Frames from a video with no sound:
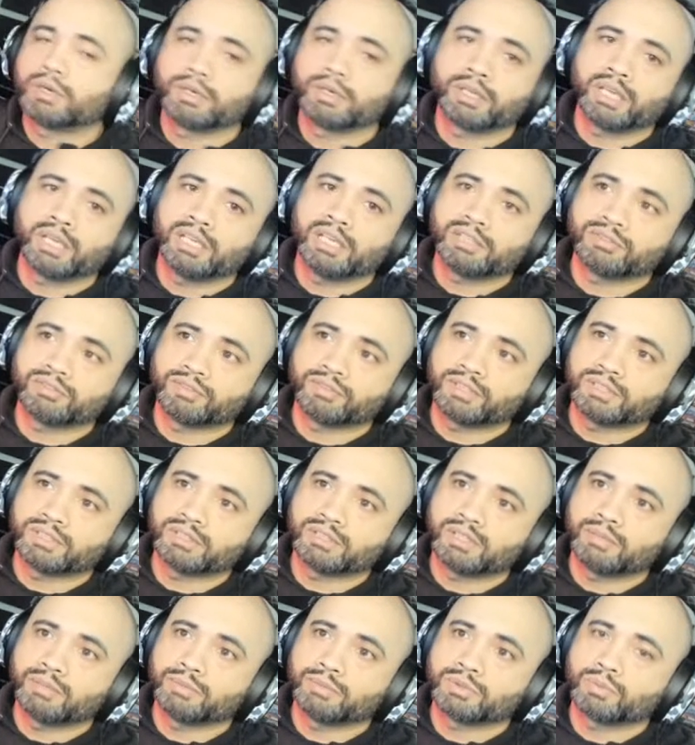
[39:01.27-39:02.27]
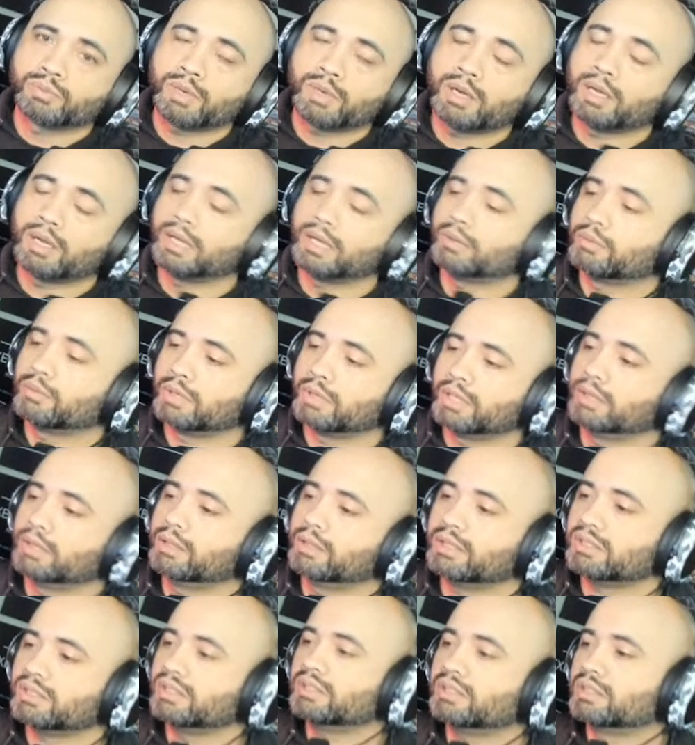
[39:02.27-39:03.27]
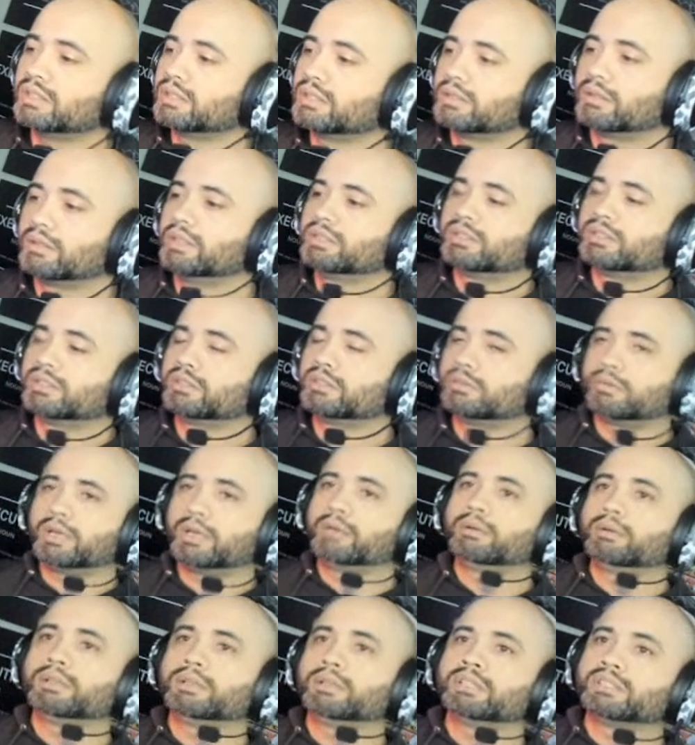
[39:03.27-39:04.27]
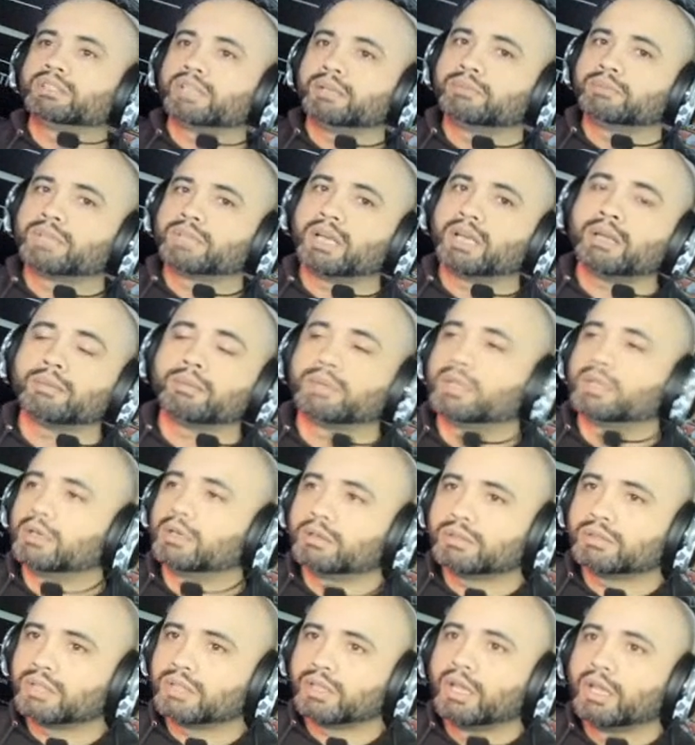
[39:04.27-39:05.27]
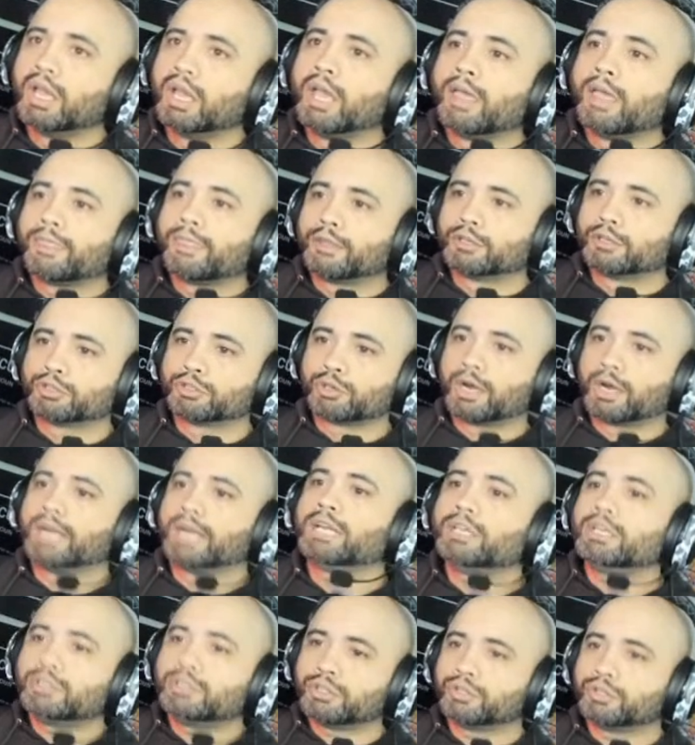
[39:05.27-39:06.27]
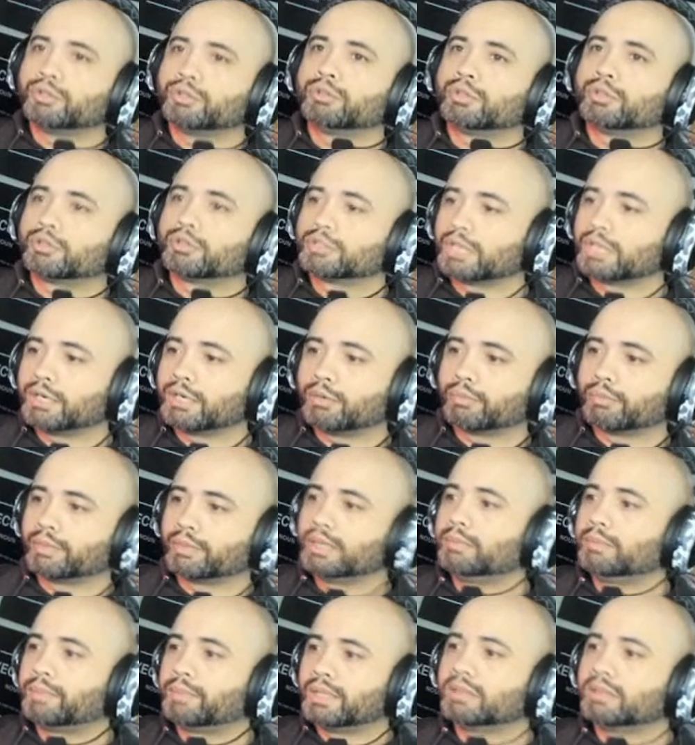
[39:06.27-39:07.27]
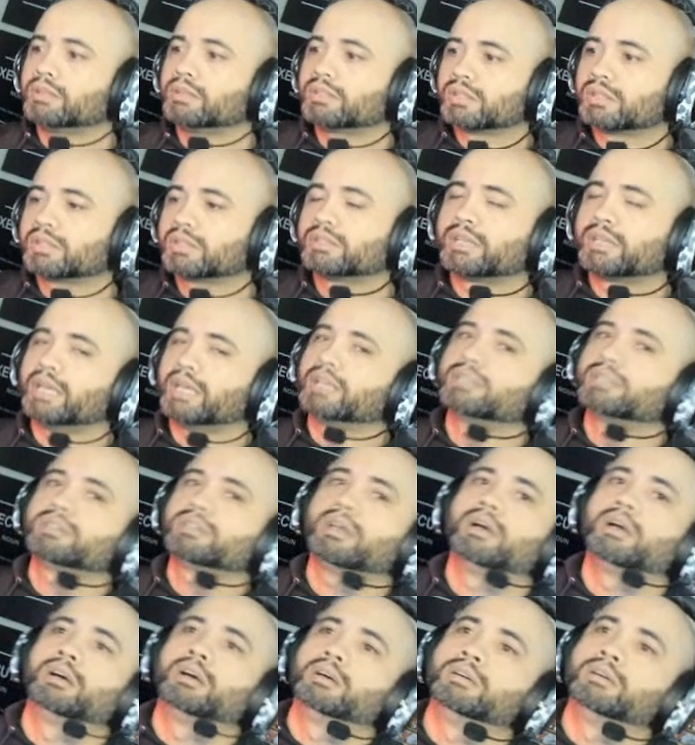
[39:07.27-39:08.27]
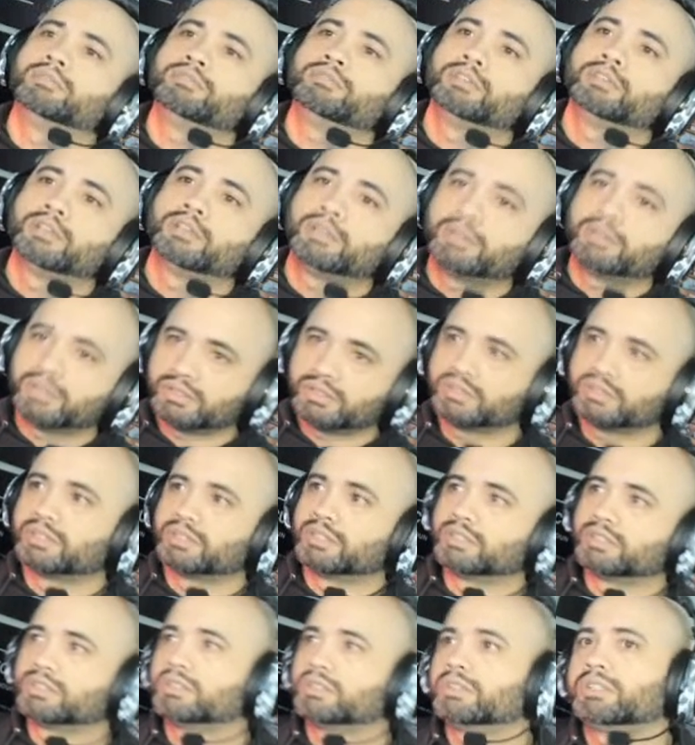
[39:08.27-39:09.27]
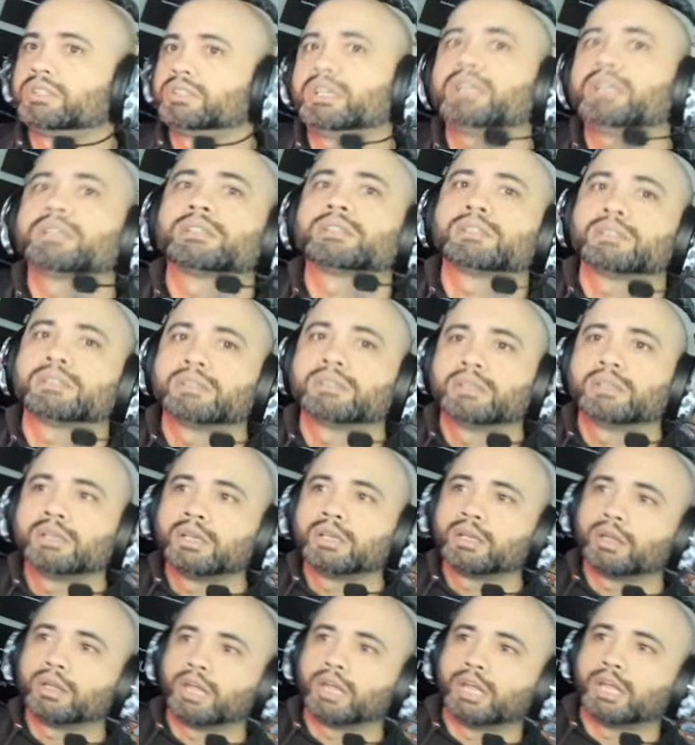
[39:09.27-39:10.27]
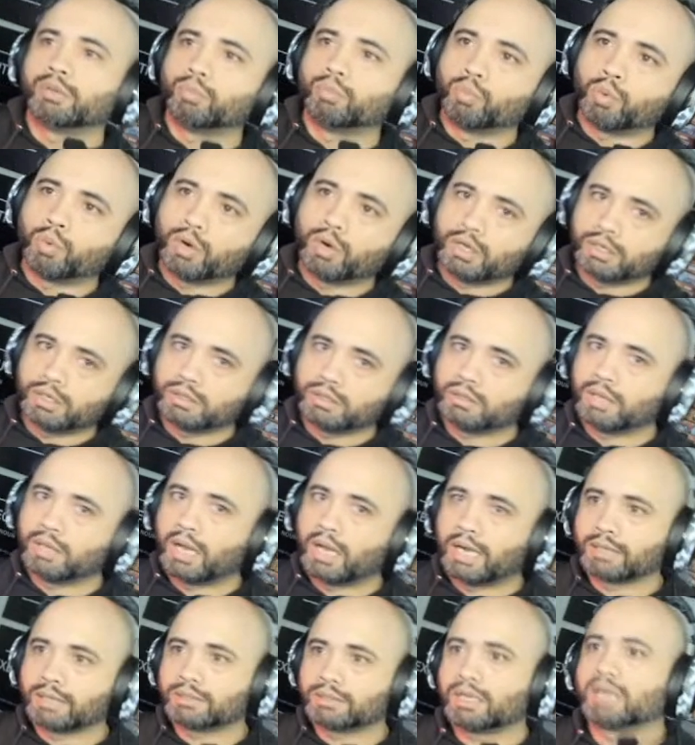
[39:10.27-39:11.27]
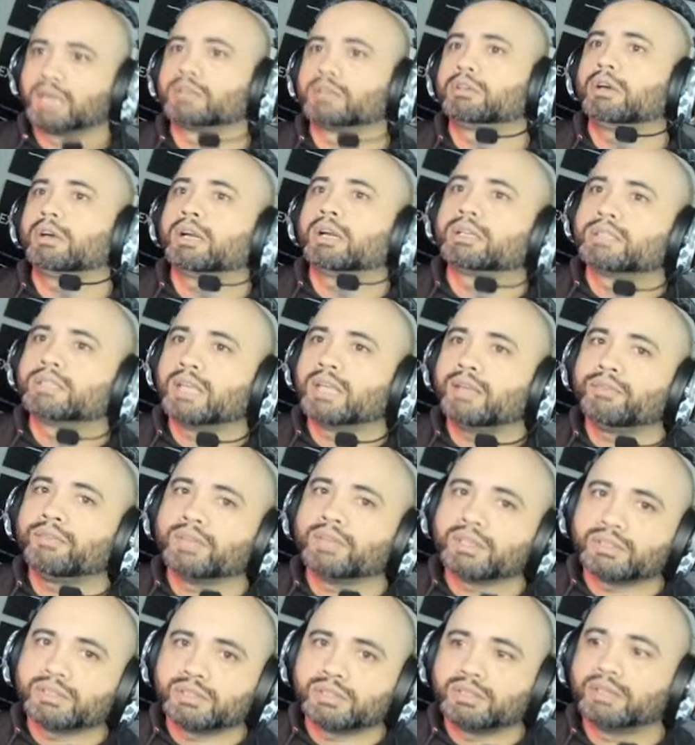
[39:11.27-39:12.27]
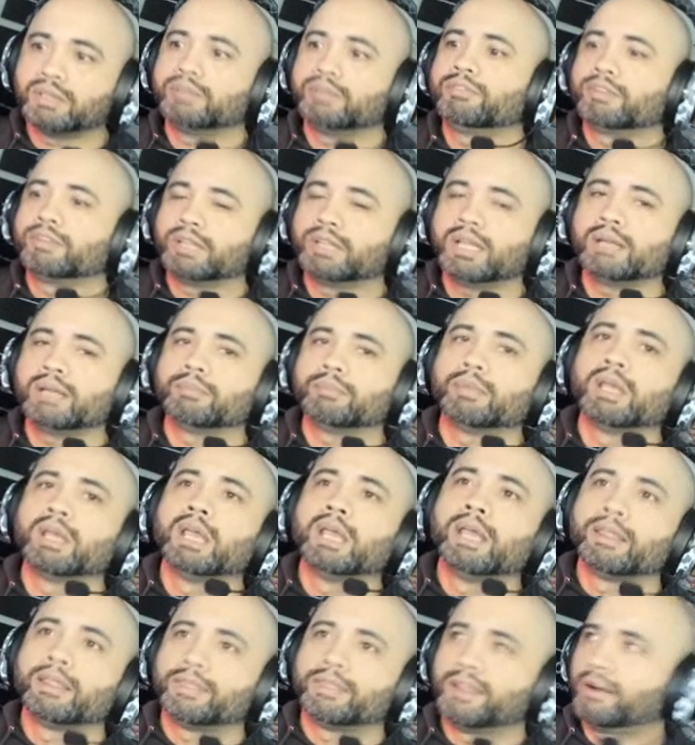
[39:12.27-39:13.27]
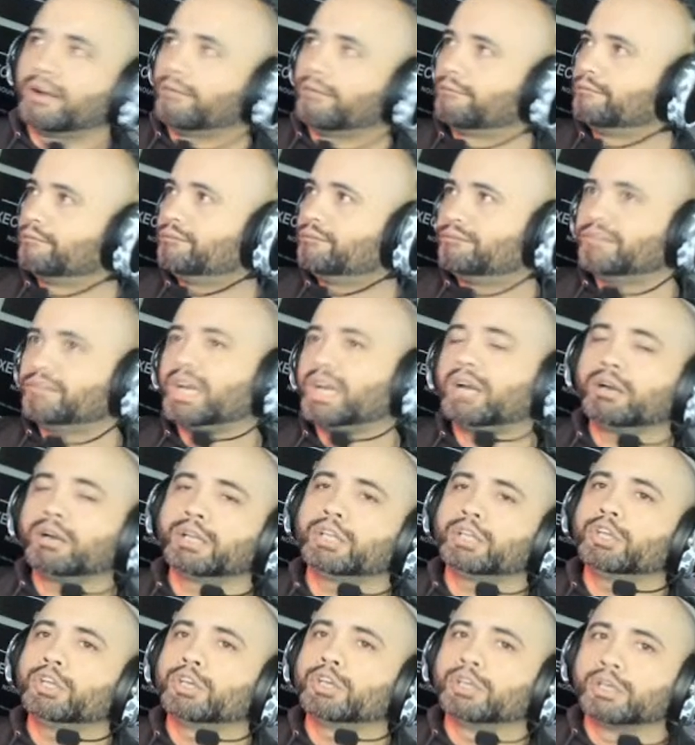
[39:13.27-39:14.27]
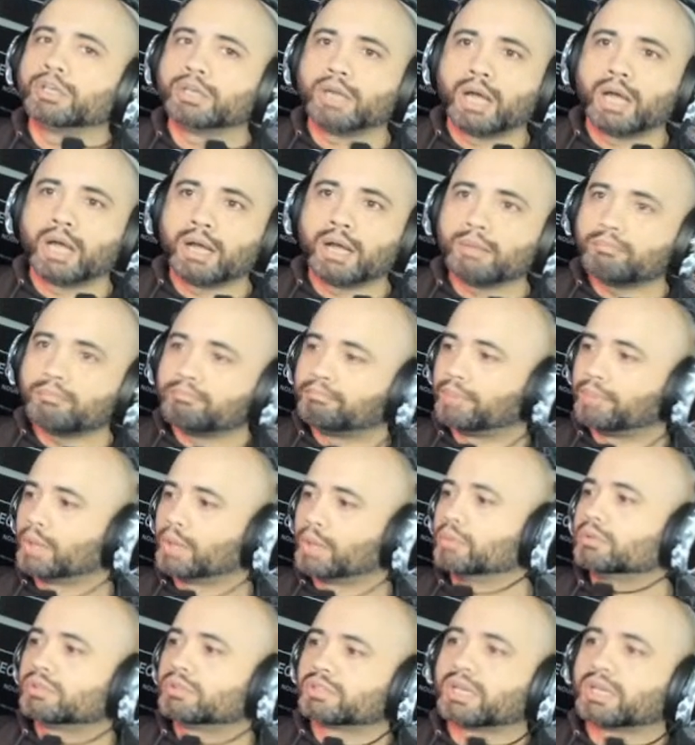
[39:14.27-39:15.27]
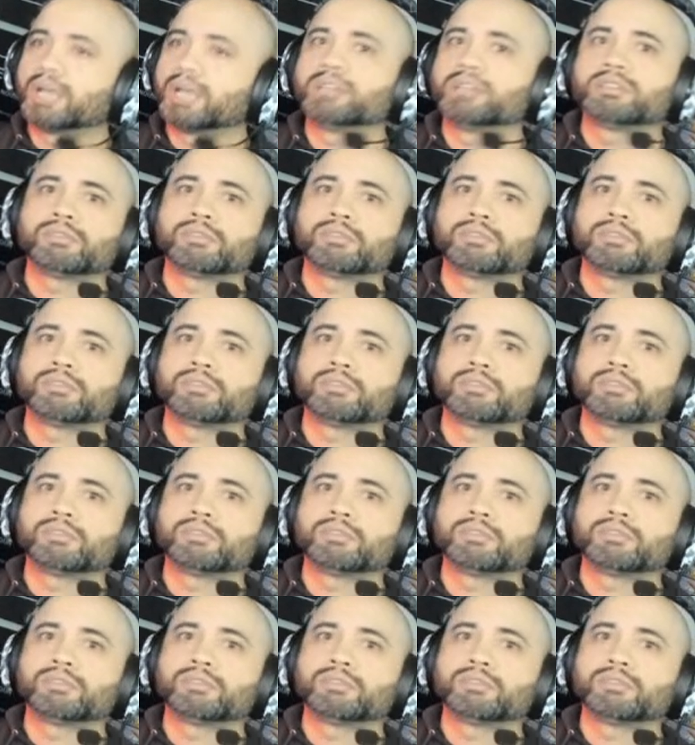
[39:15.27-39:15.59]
case for this team as well. And this is right around the same time. They're trying to repeat the success of the Sinister Six and what Dr. Octavius did for them. They're very good on both sides of